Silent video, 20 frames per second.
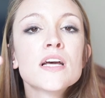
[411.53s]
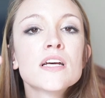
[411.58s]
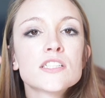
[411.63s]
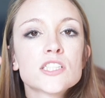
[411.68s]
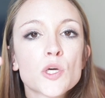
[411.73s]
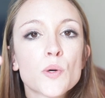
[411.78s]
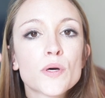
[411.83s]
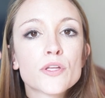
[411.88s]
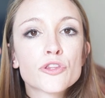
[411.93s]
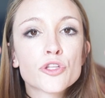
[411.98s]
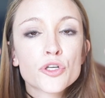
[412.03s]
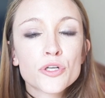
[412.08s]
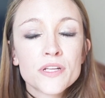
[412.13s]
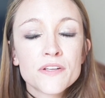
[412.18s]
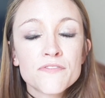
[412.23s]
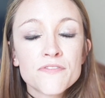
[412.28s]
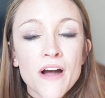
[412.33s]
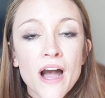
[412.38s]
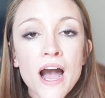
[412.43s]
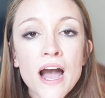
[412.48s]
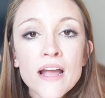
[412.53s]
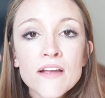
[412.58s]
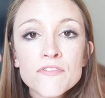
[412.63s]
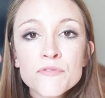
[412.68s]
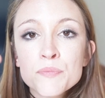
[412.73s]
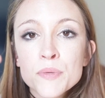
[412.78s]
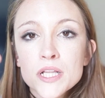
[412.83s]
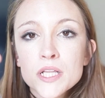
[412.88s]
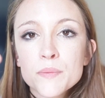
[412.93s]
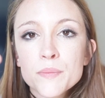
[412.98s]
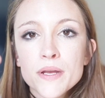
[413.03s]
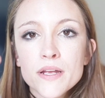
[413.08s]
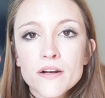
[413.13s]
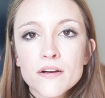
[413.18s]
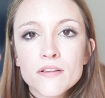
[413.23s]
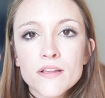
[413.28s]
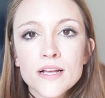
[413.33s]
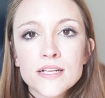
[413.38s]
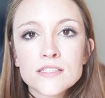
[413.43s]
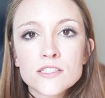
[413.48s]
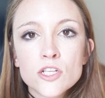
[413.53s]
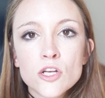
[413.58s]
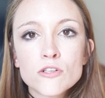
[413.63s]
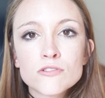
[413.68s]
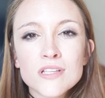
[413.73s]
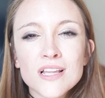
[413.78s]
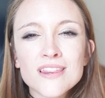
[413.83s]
So a 35mm lens goes